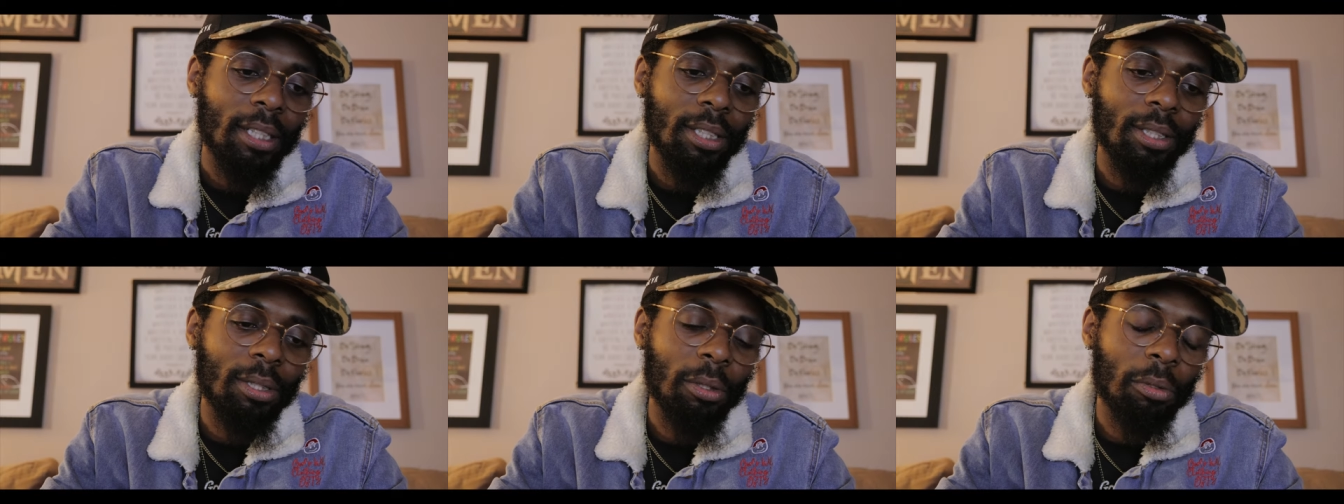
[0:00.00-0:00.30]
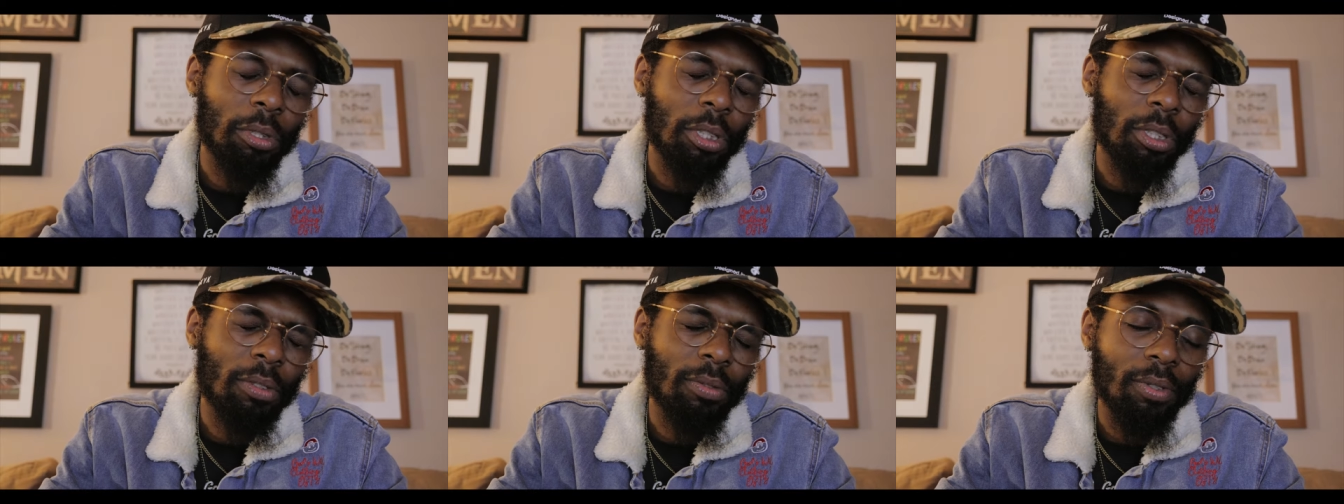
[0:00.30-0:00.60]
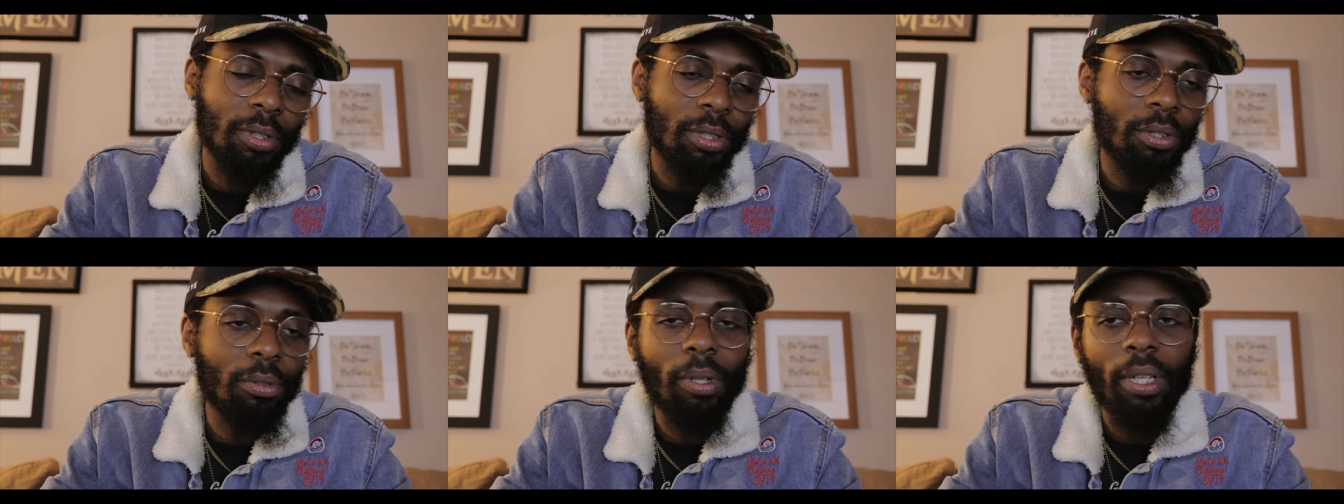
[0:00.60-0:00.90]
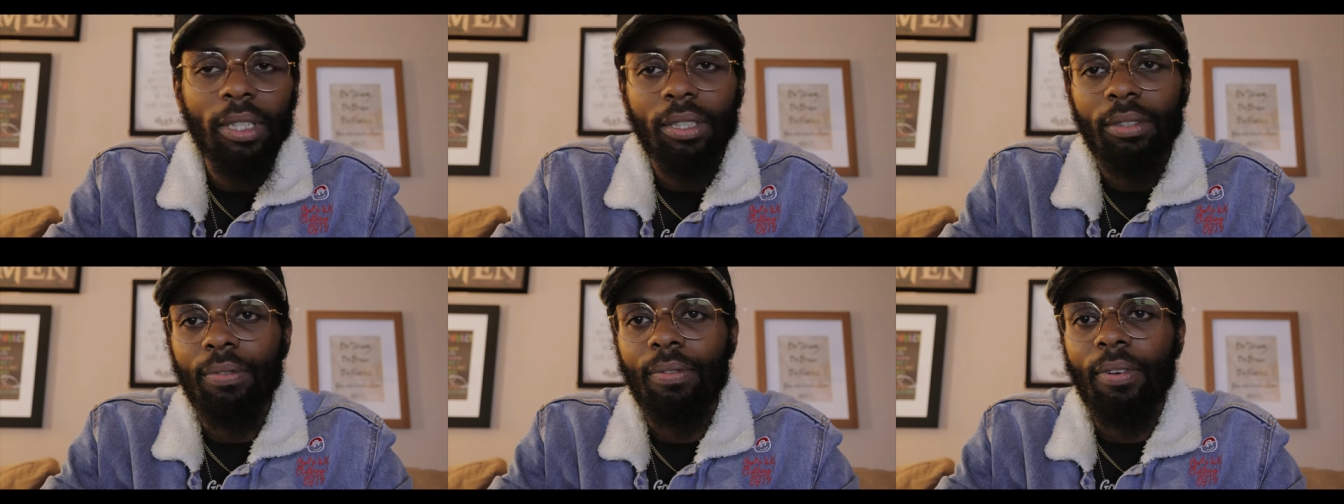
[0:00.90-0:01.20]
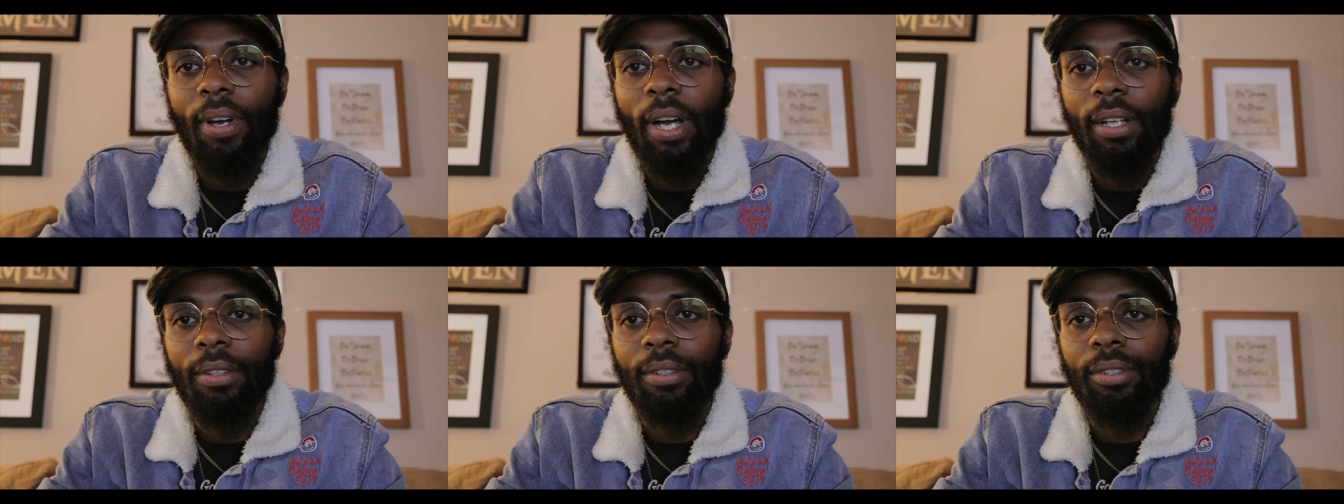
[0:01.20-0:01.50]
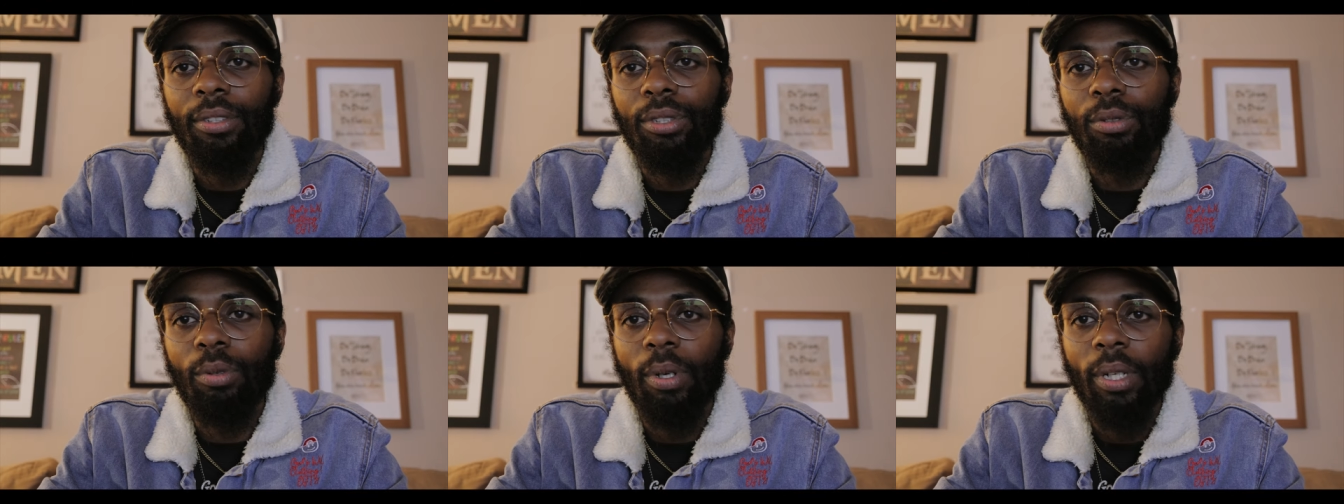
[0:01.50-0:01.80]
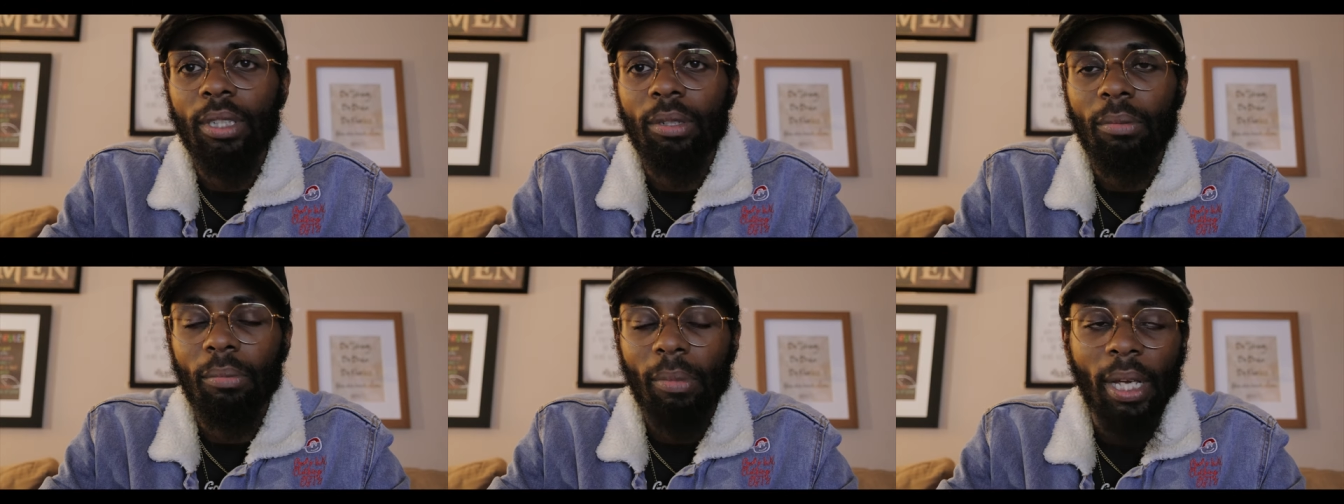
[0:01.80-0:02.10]
you know, just for you as a father, you
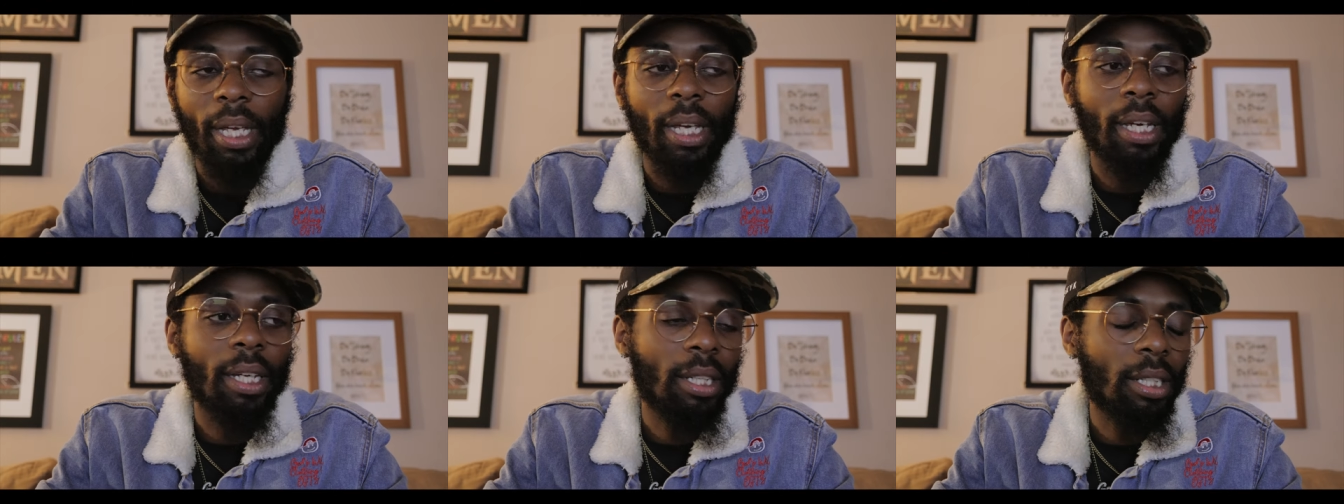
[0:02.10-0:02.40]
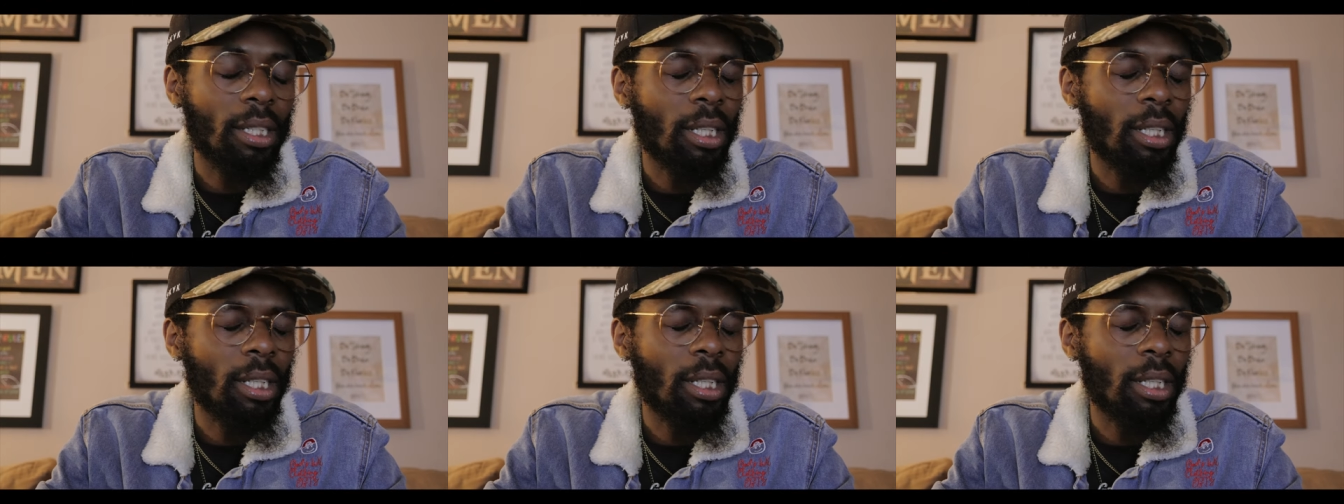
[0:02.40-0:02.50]
as a man,